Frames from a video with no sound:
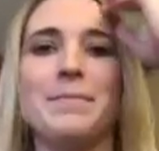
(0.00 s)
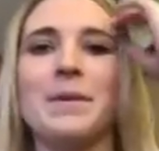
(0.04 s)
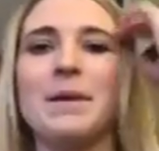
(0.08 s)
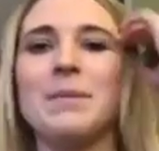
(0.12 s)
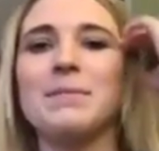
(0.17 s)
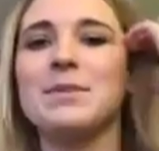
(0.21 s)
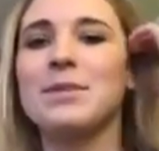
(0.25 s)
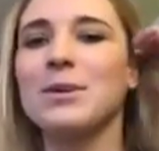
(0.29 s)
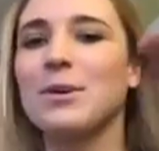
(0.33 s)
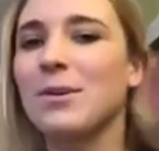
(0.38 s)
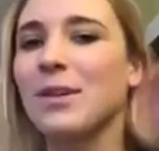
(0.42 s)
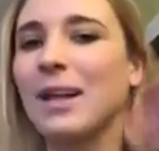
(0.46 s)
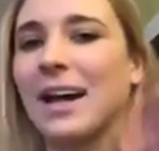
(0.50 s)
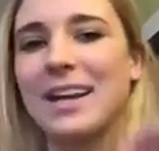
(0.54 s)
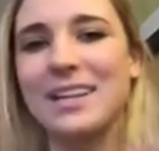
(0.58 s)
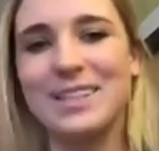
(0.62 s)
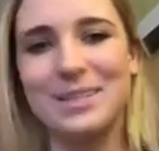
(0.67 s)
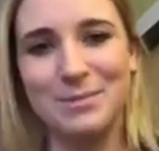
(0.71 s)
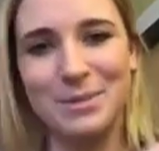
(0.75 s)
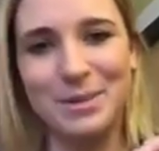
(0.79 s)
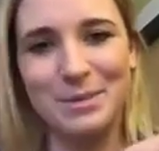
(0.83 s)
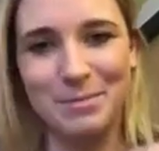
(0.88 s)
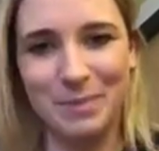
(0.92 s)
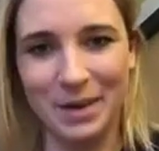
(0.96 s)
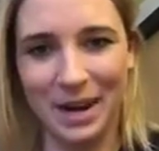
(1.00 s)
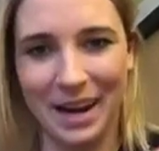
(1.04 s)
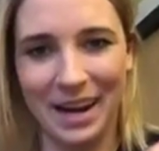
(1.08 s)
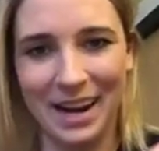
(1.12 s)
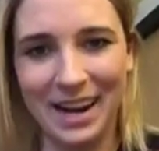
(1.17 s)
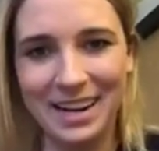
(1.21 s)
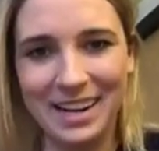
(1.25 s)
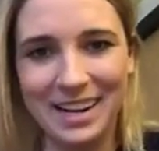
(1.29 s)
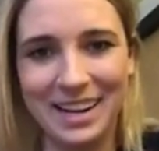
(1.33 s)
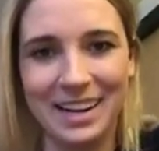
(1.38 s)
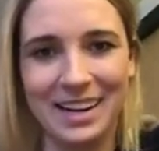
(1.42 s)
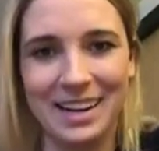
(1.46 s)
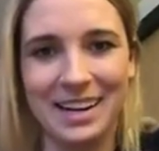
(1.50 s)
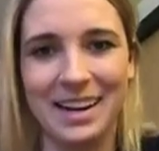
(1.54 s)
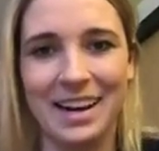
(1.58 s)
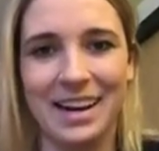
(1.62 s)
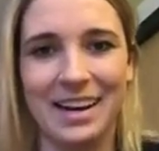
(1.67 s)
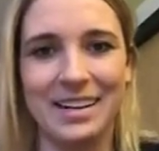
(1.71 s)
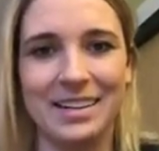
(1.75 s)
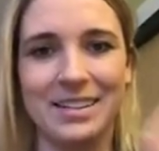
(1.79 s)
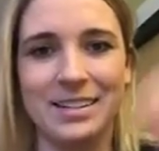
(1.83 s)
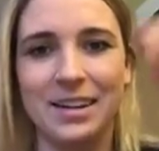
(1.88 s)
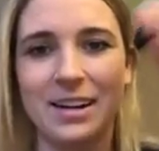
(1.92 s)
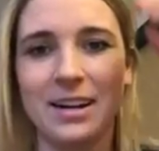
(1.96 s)
So glad to be back
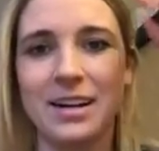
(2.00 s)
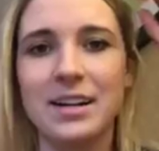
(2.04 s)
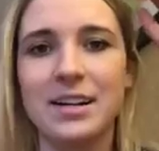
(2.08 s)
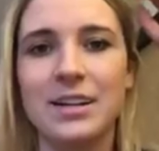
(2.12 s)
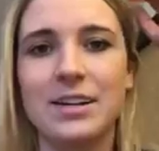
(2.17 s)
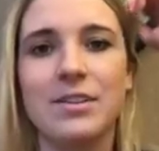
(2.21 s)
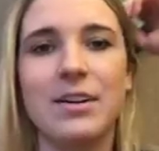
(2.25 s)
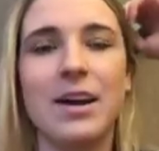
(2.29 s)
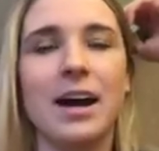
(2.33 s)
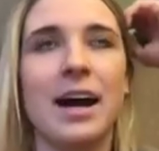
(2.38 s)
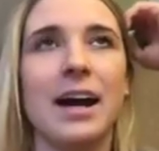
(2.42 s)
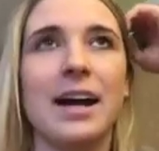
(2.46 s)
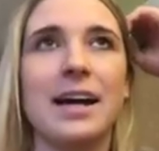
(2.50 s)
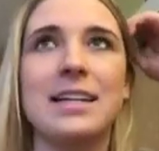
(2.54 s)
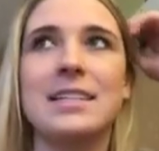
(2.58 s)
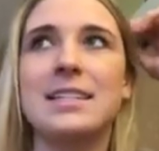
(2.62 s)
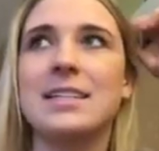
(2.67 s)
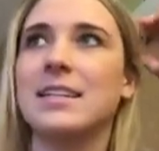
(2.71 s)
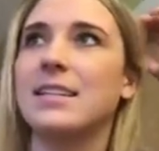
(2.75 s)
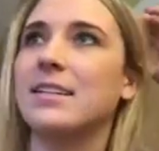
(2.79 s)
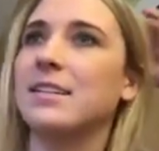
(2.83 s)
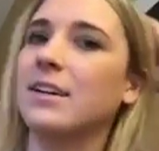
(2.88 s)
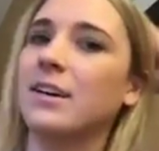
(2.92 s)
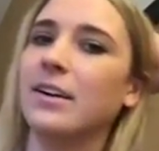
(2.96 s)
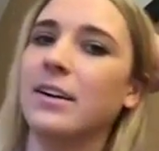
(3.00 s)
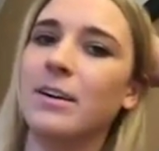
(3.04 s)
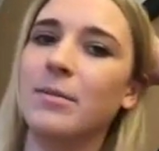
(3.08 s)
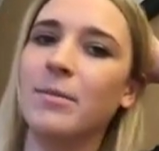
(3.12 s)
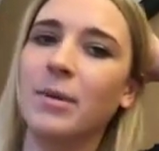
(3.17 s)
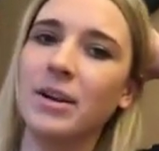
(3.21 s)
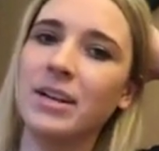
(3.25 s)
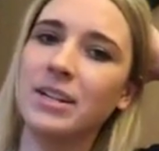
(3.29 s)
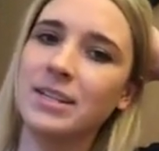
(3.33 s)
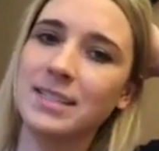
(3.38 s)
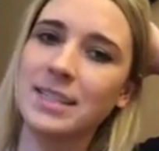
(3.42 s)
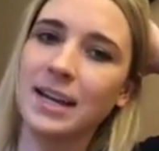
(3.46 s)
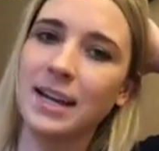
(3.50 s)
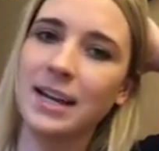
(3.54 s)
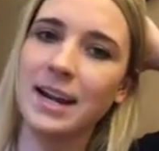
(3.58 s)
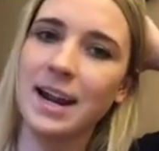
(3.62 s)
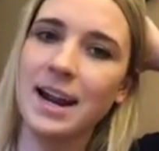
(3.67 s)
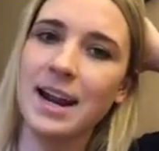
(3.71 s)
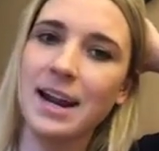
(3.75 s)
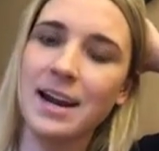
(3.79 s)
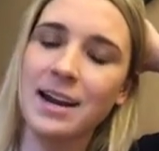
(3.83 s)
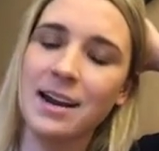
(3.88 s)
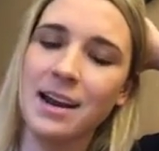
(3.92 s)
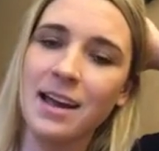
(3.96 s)
and talking to you guys and talking about Inside
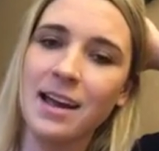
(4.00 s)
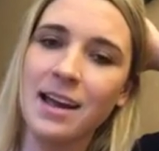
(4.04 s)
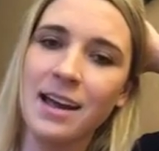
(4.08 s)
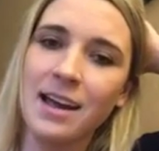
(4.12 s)
8.